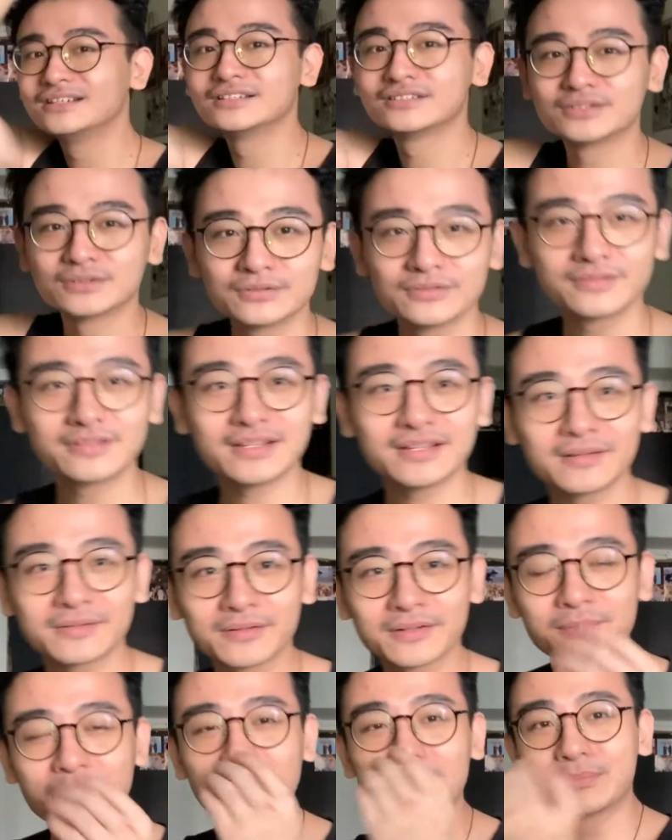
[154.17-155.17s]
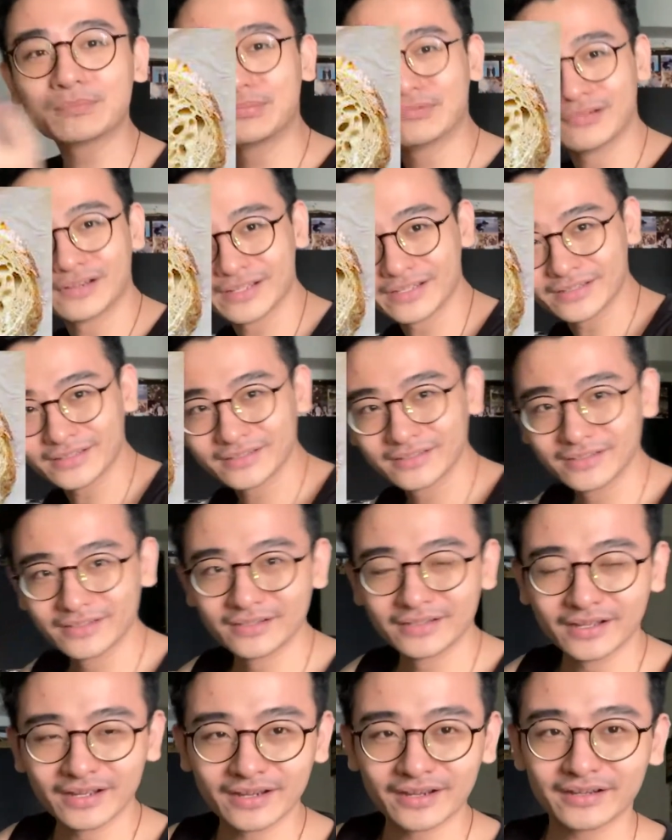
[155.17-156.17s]
So today I'm gonna make bread.
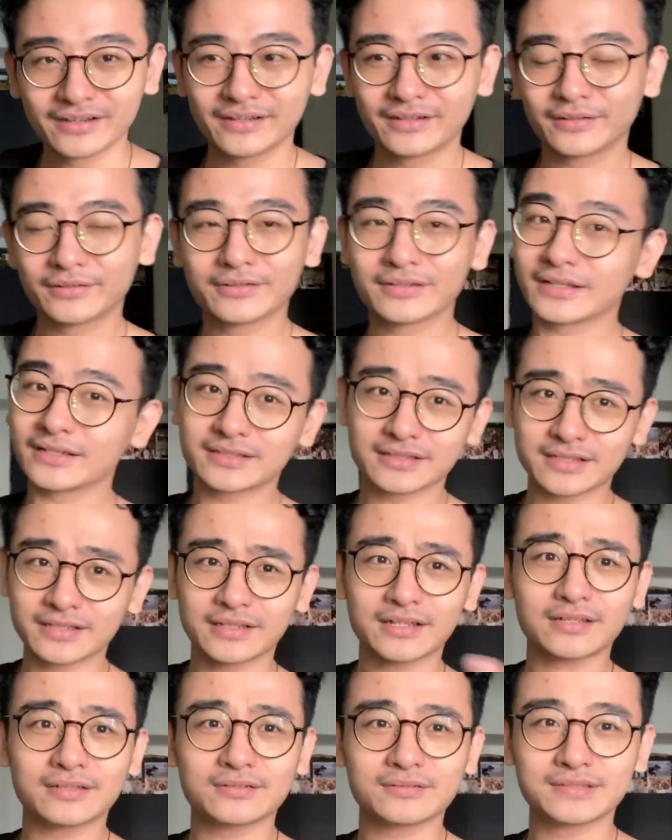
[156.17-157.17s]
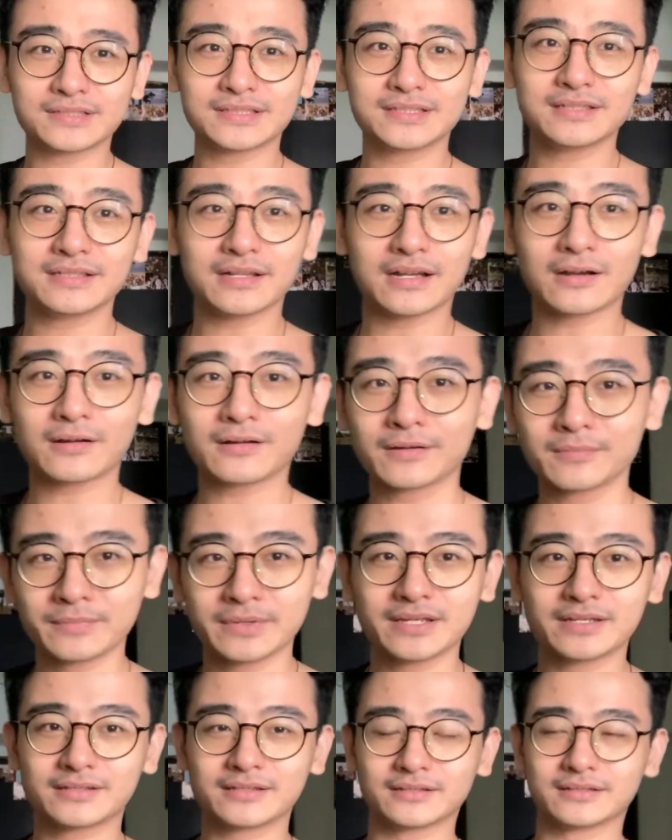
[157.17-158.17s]
And you guys can get to see how I
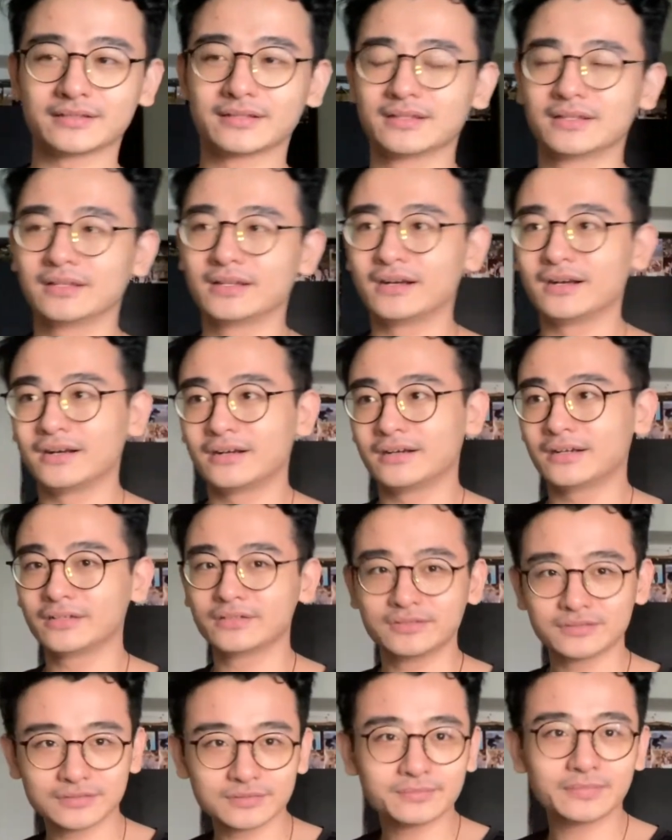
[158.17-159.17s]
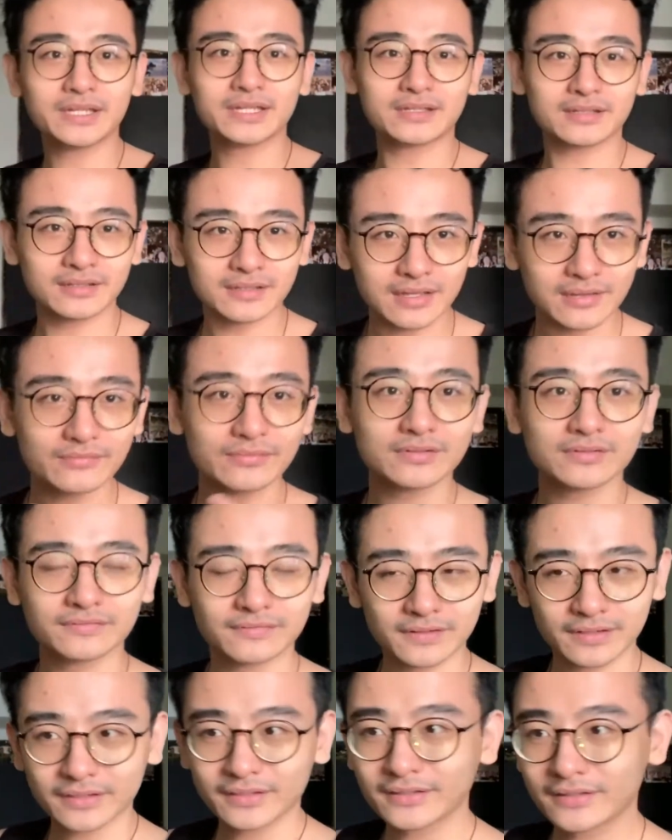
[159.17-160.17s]
make it. I used to make it every
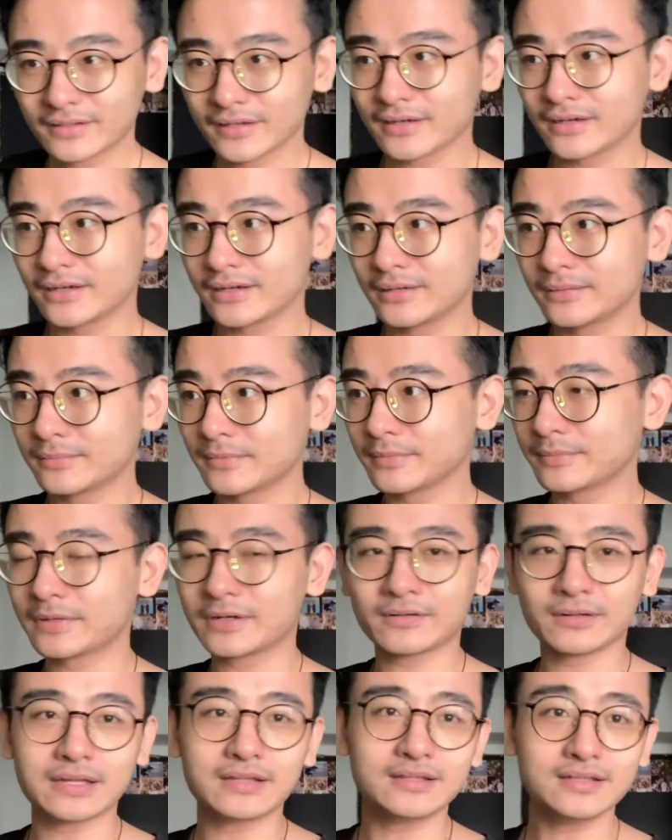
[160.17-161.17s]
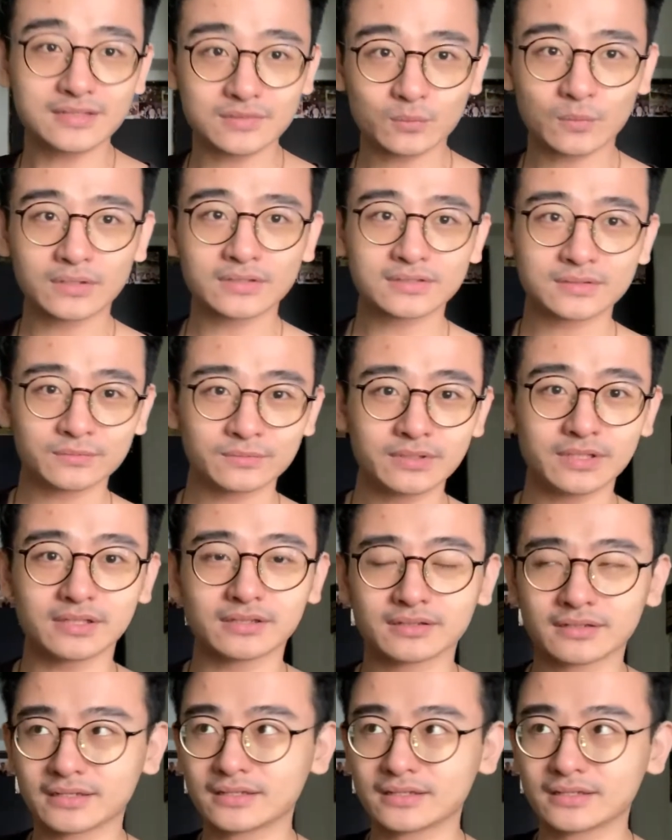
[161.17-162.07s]
fucking time, about at least once a week.